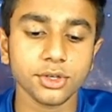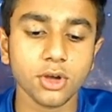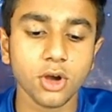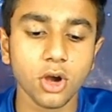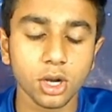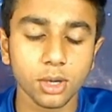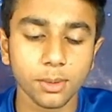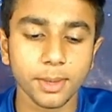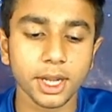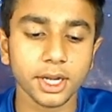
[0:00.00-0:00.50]

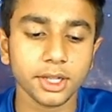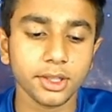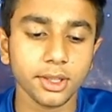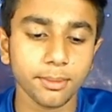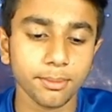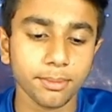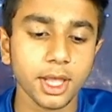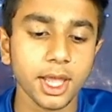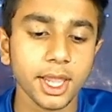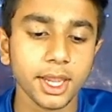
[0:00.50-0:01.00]
automatically
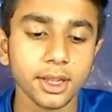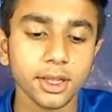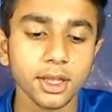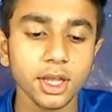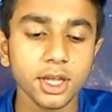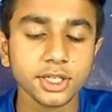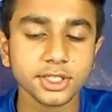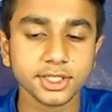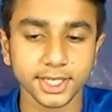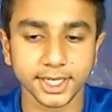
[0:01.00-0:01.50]
implying
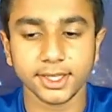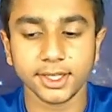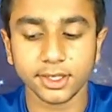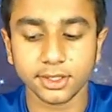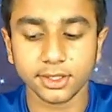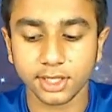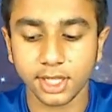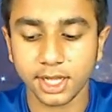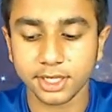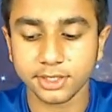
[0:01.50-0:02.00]
side length
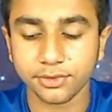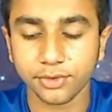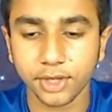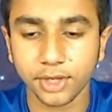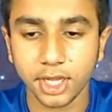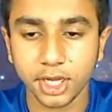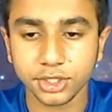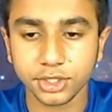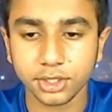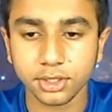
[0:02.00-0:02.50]

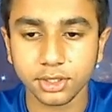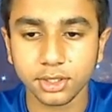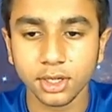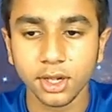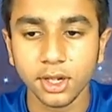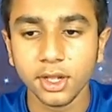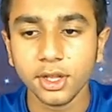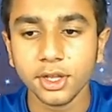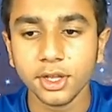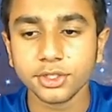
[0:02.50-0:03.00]
classification.
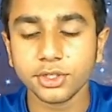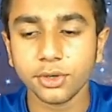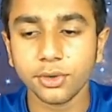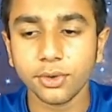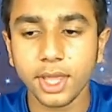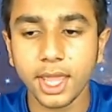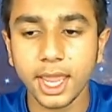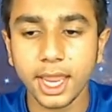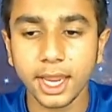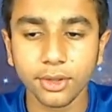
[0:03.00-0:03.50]

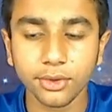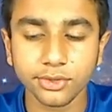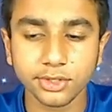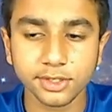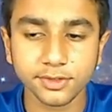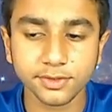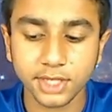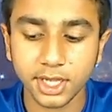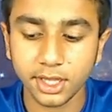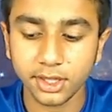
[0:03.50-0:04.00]
So angles
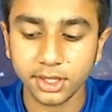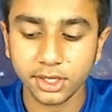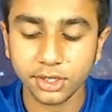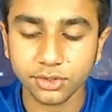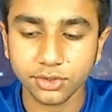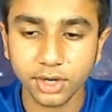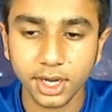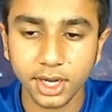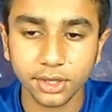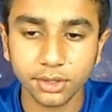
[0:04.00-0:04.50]
of scalene
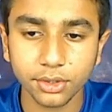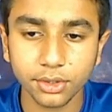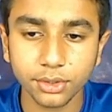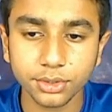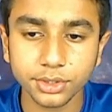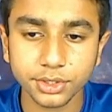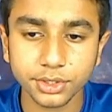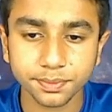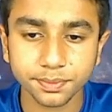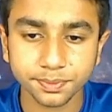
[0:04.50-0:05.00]

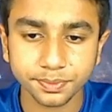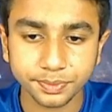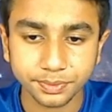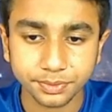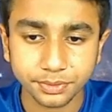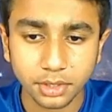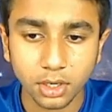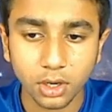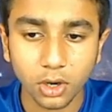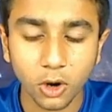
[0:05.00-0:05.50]
triangles,
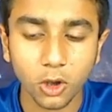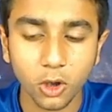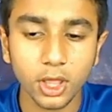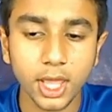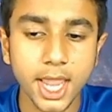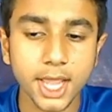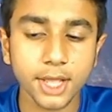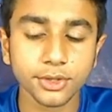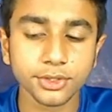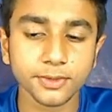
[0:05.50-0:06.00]
all
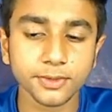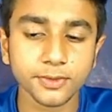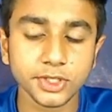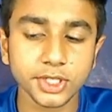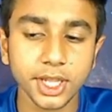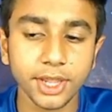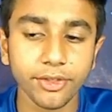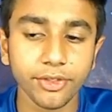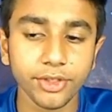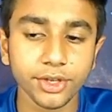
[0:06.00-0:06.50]
angles of a
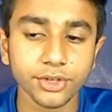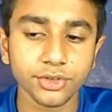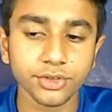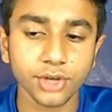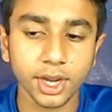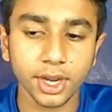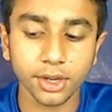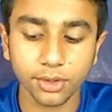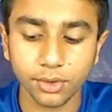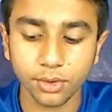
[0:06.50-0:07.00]
scalene
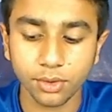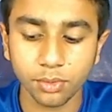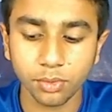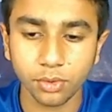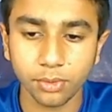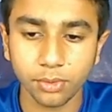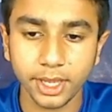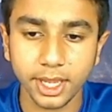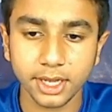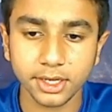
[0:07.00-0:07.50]
triangle will
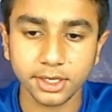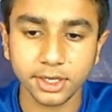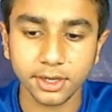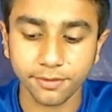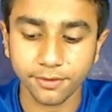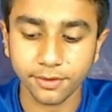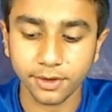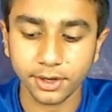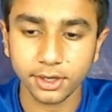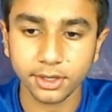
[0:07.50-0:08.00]
be at
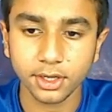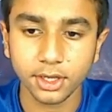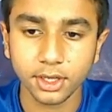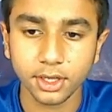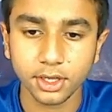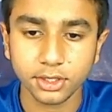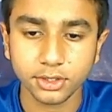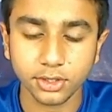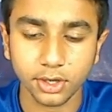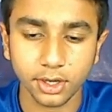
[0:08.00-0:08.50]
different,
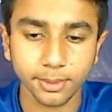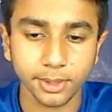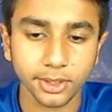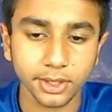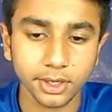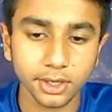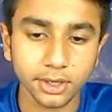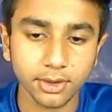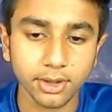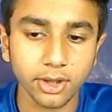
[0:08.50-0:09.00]
sorry about
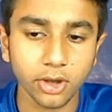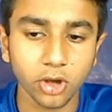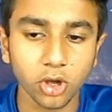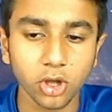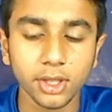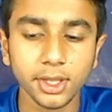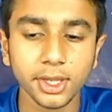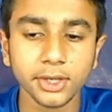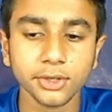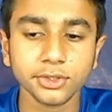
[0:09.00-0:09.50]
that, all
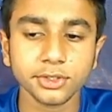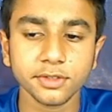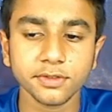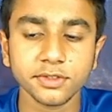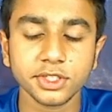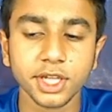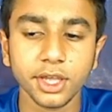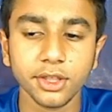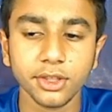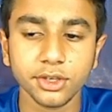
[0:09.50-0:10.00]
angles of a
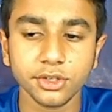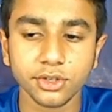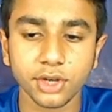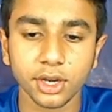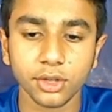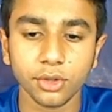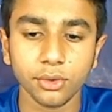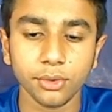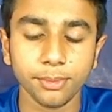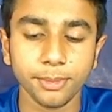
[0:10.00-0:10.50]
scalene
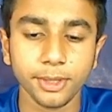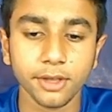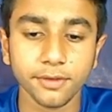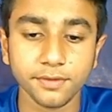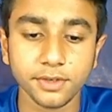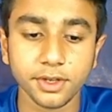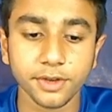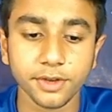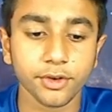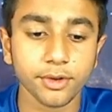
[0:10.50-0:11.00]
triangle will be of
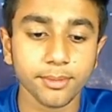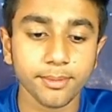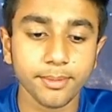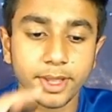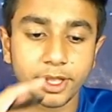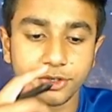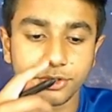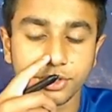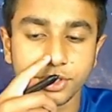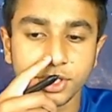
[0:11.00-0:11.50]
different
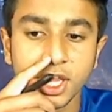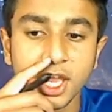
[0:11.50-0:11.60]
measures.